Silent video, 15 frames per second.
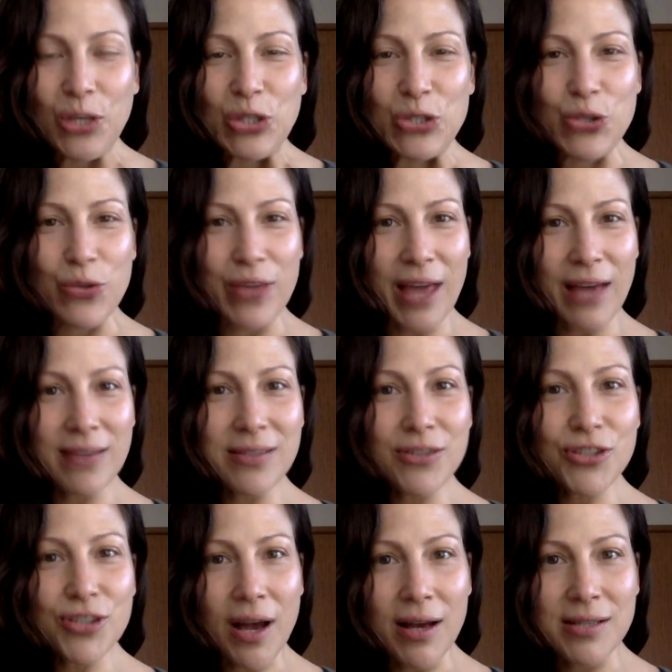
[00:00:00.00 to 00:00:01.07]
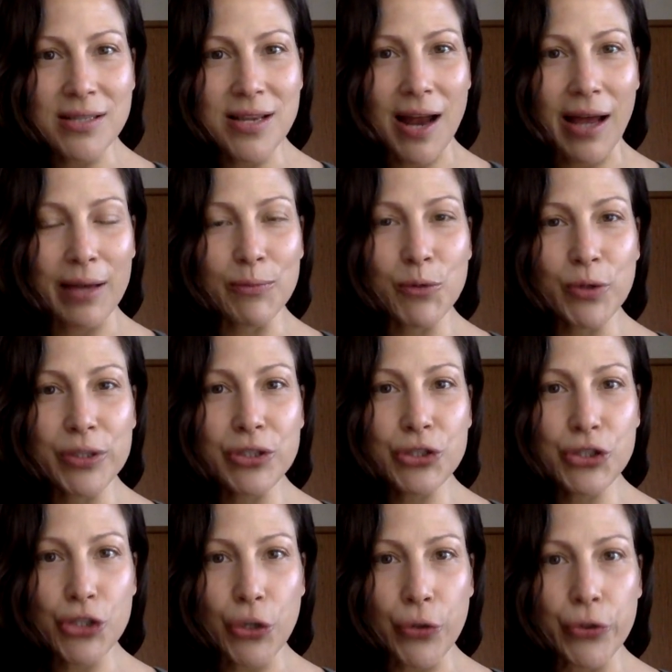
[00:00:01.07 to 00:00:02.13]
So the exercise that I'm going to
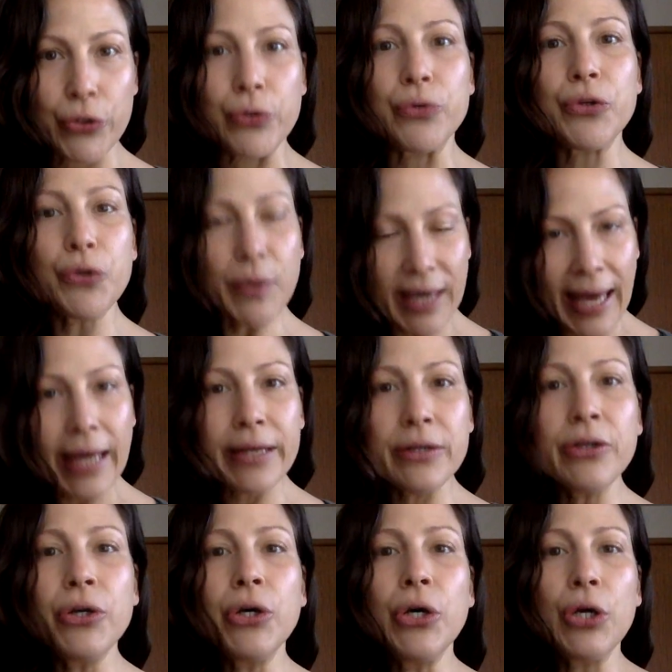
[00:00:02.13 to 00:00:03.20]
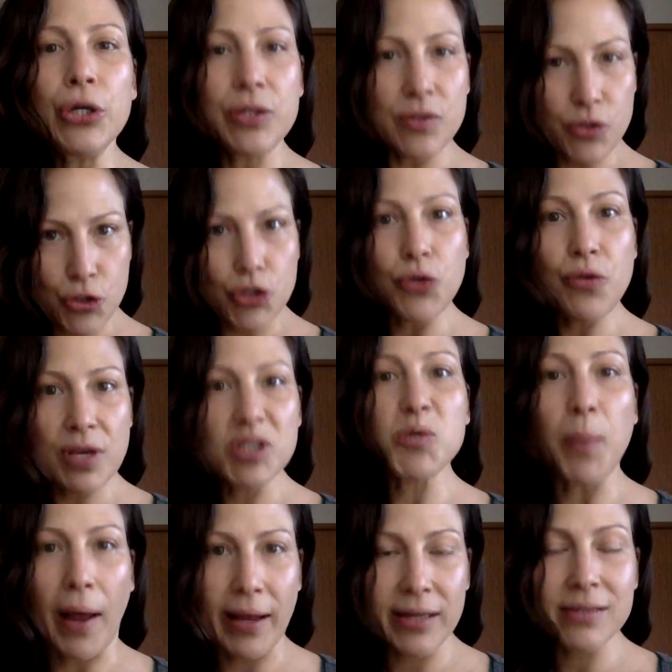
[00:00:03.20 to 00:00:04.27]
show you, you can do this
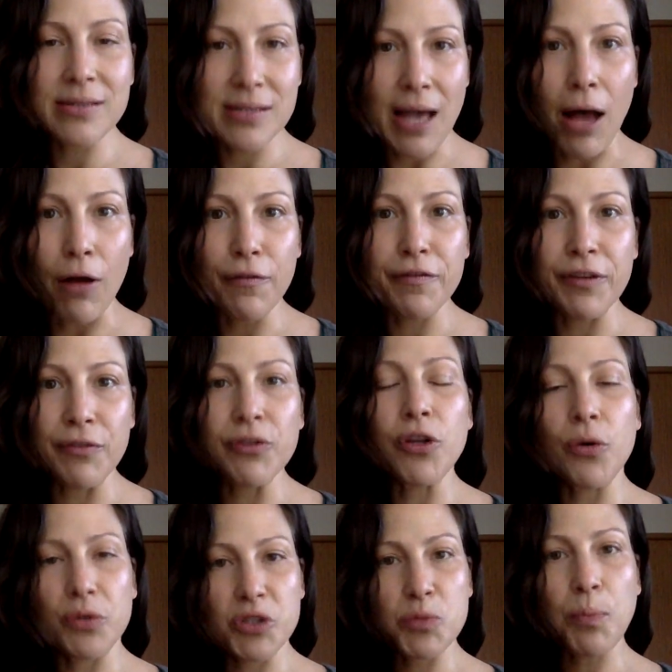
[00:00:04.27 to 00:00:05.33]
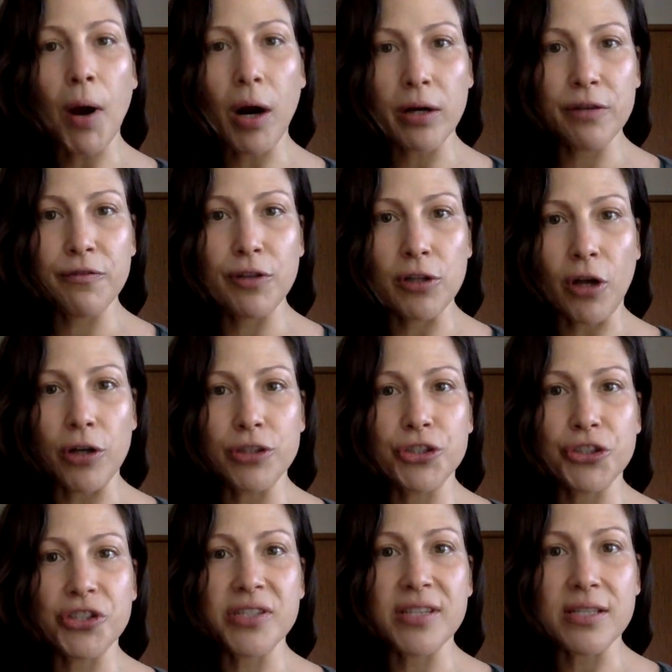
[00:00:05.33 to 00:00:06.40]
by itself, even though it's part of a
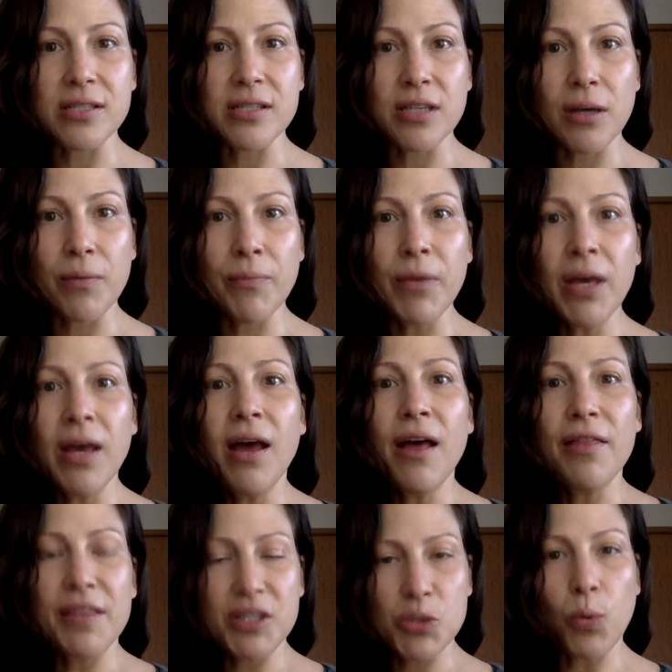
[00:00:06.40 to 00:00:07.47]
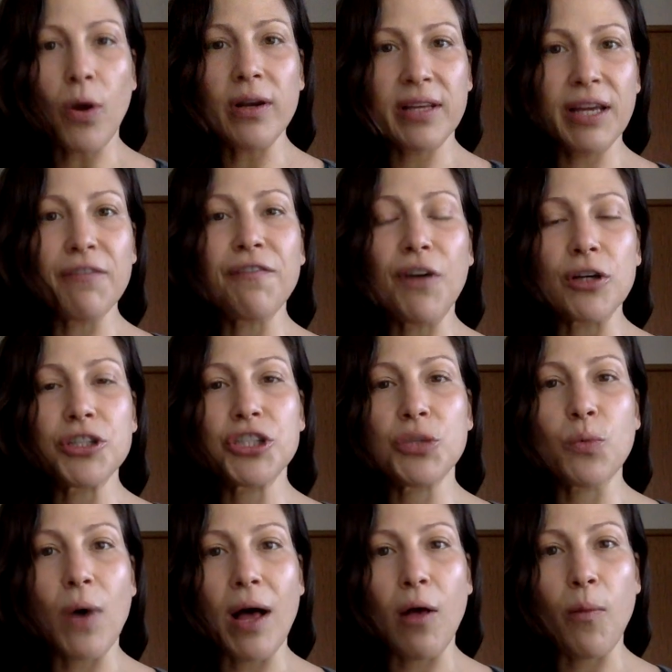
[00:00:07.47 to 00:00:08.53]
larger system. This one can
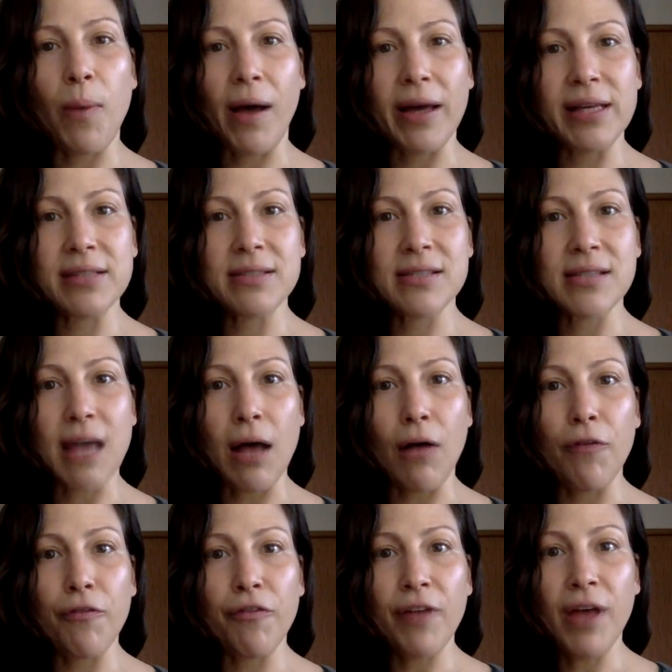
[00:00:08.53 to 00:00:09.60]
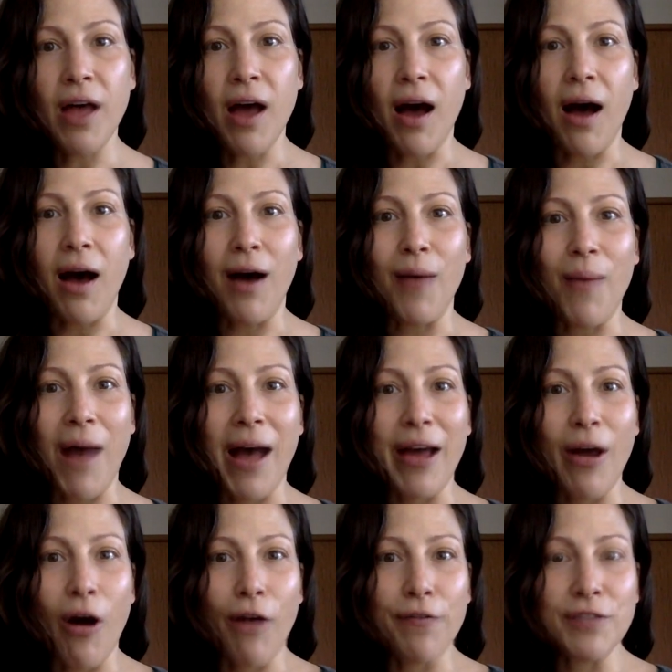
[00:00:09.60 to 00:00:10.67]
function well by itself.
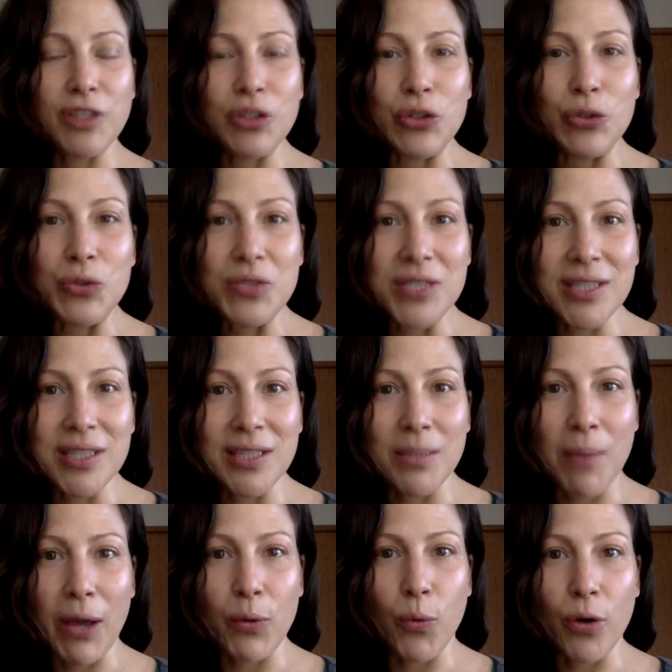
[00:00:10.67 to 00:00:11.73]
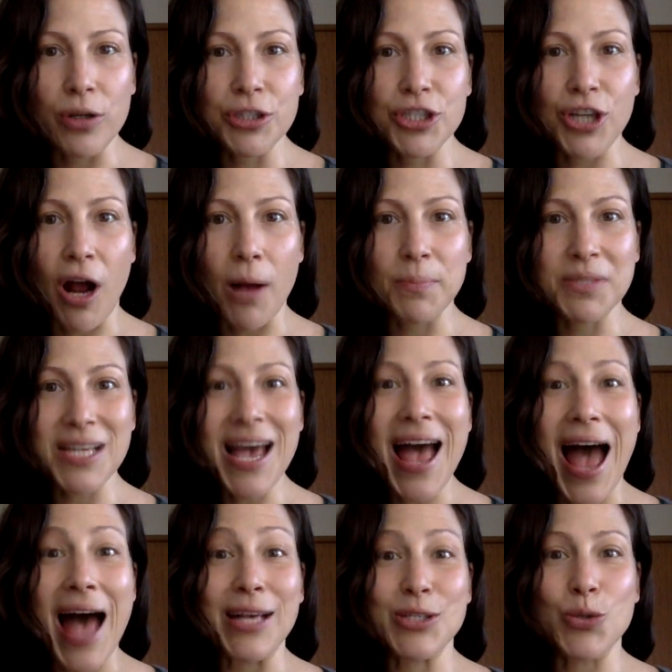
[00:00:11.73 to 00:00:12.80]
I often use it in my workshops
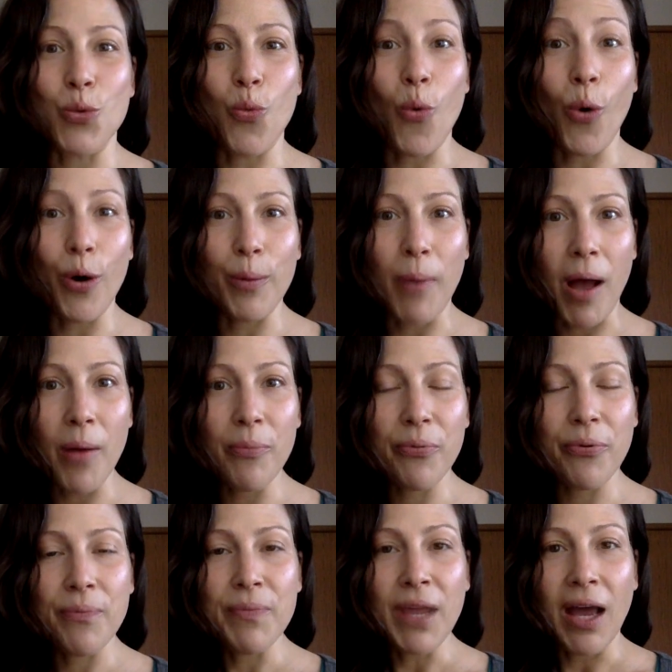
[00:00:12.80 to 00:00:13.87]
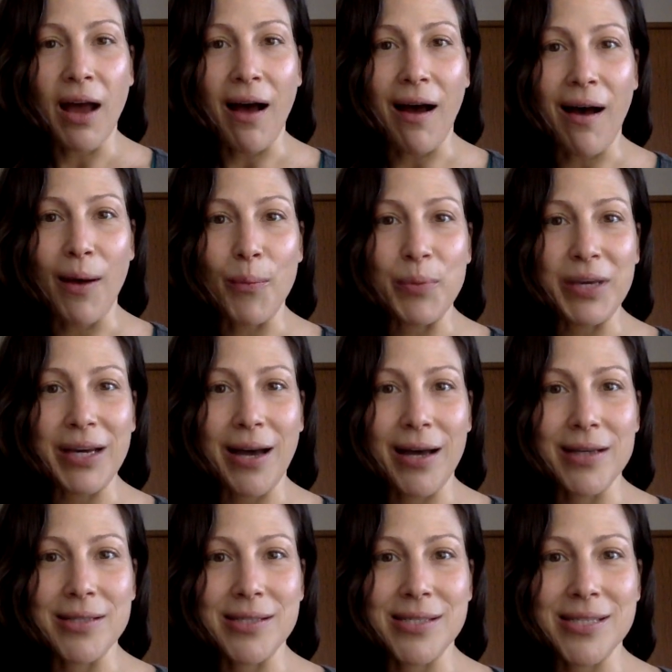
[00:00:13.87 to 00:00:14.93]
as a warm-up
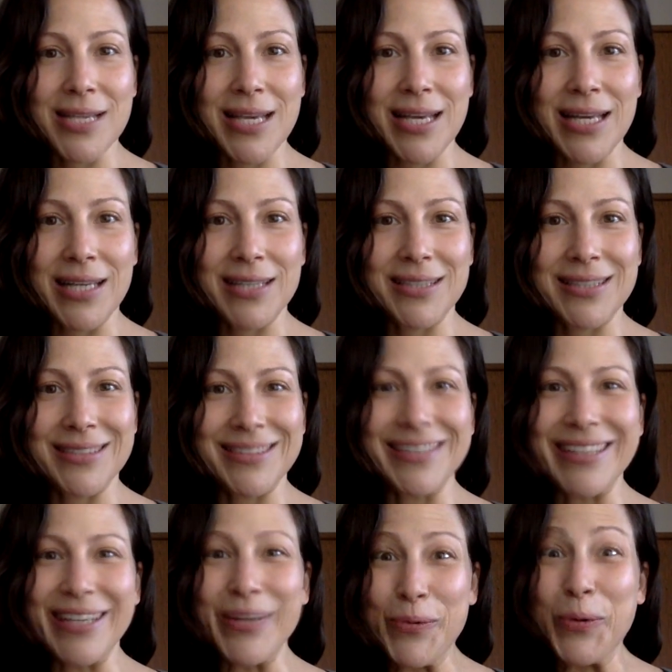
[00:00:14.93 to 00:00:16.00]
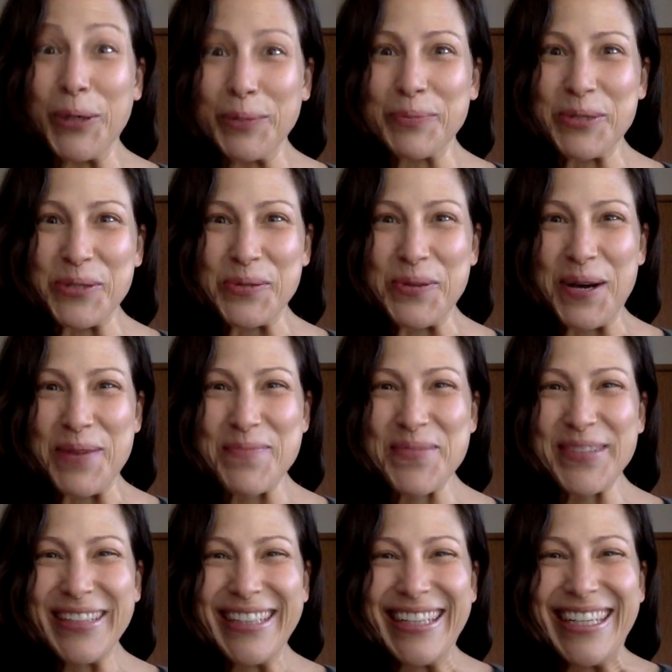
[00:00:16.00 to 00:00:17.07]
because it warms you up.
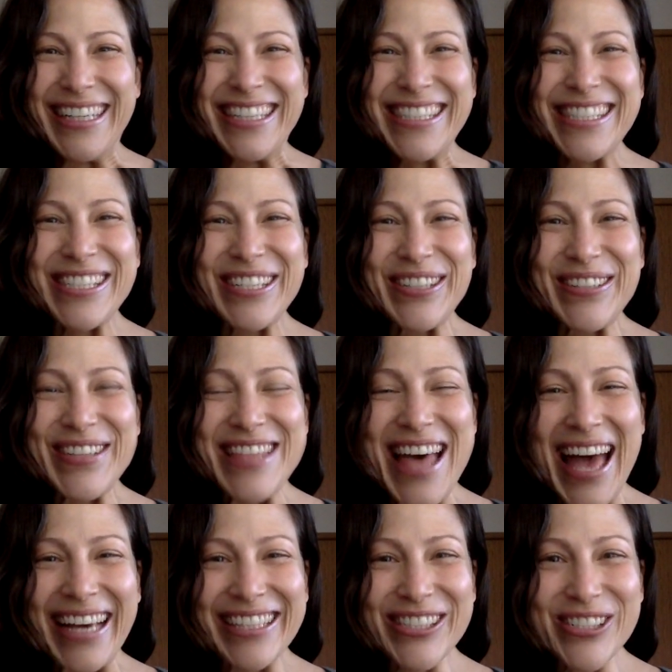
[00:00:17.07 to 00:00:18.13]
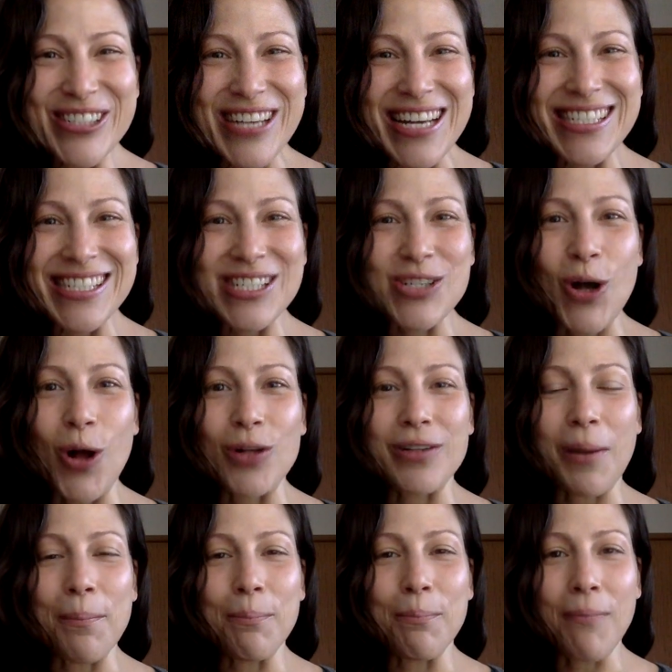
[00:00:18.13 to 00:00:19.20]
So the exercise is called
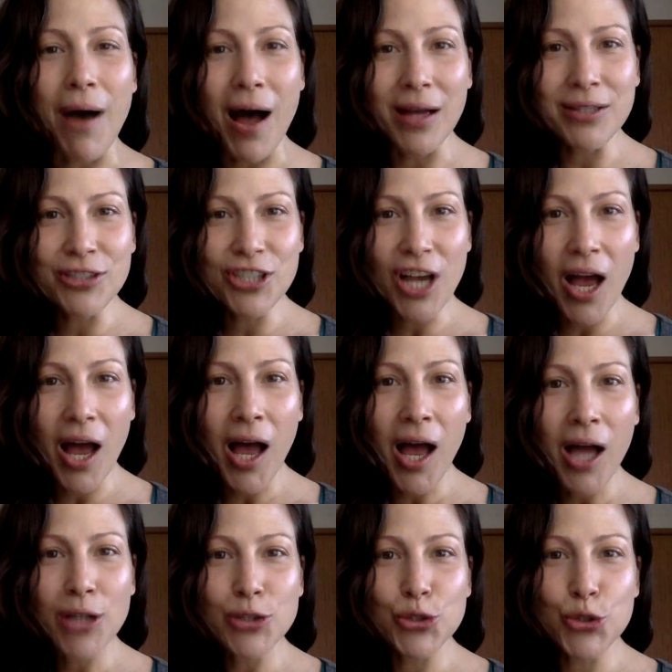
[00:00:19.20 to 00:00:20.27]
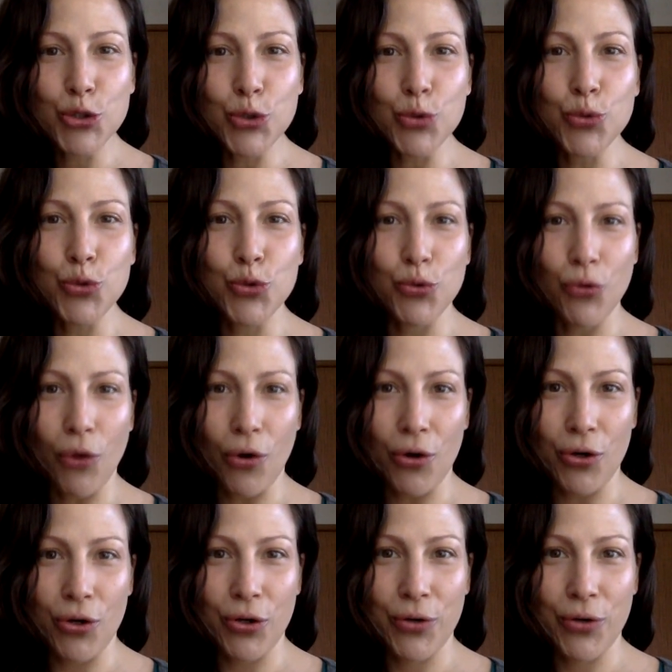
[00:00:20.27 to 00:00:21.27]
Maja Chu Trug.